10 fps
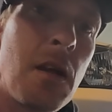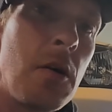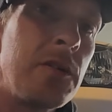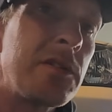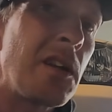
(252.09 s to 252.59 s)

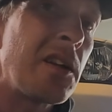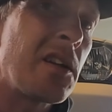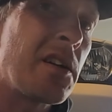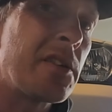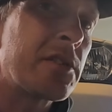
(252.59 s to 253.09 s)
lowest
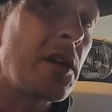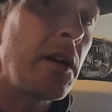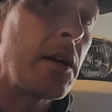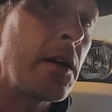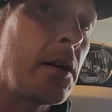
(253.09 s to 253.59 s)
setting on a
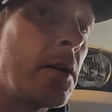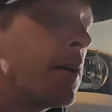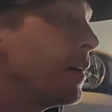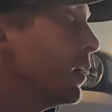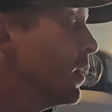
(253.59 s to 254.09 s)
Traeger.
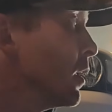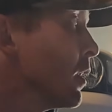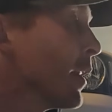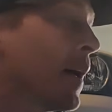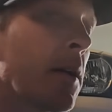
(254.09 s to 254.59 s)

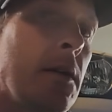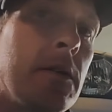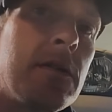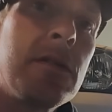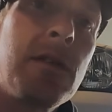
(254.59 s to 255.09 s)
That
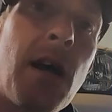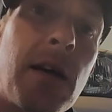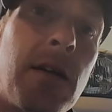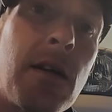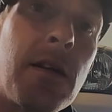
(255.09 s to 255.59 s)
is
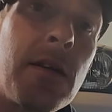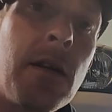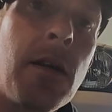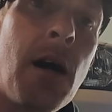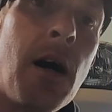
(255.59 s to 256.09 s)

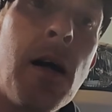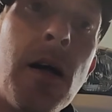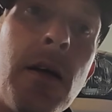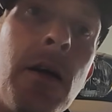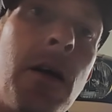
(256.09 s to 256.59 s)
technically not
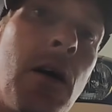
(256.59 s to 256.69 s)
a